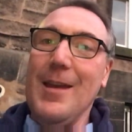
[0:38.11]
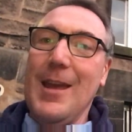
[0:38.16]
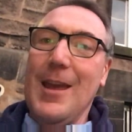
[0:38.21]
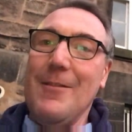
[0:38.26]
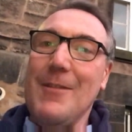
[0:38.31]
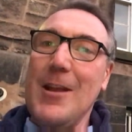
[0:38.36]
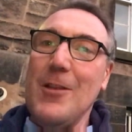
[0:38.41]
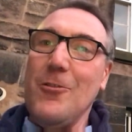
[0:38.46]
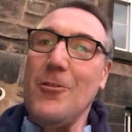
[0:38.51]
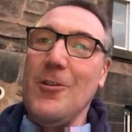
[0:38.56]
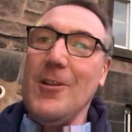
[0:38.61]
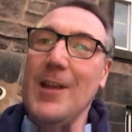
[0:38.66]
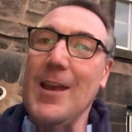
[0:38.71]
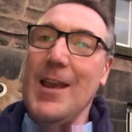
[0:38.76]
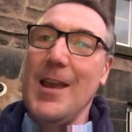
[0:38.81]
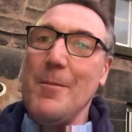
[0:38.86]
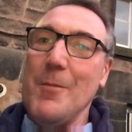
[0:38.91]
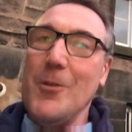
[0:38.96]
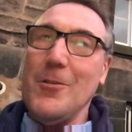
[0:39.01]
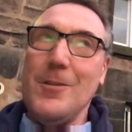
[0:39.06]
Eventually,
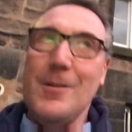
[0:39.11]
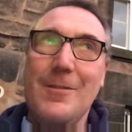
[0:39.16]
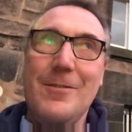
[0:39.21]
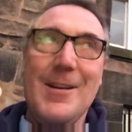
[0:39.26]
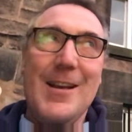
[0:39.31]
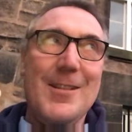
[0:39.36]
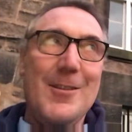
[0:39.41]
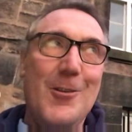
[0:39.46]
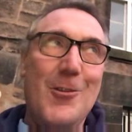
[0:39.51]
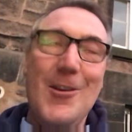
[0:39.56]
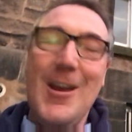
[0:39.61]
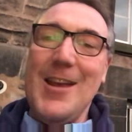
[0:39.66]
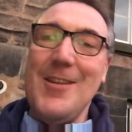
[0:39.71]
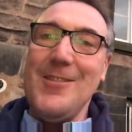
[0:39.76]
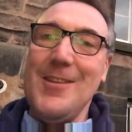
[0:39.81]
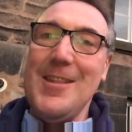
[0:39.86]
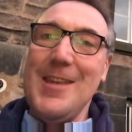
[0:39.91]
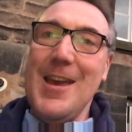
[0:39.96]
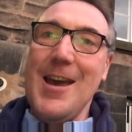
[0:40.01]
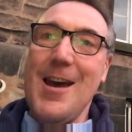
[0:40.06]
it must have felt the change
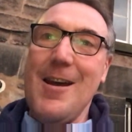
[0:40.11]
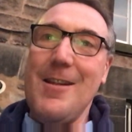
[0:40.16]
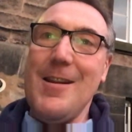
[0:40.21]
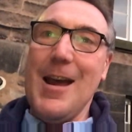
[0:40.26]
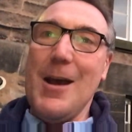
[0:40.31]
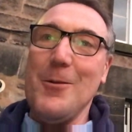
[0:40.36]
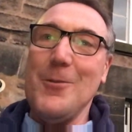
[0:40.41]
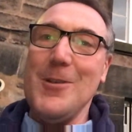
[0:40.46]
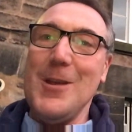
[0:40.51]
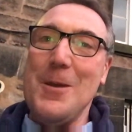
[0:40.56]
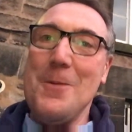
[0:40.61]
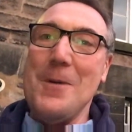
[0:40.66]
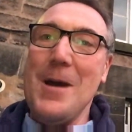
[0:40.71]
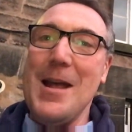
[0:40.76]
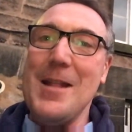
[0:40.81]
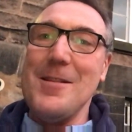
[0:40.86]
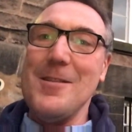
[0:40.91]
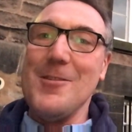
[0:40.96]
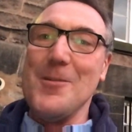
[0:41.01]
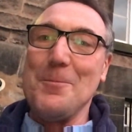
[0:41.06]
in the air and out it
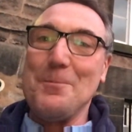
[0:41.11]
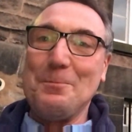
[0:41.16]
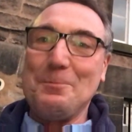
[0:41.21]
went.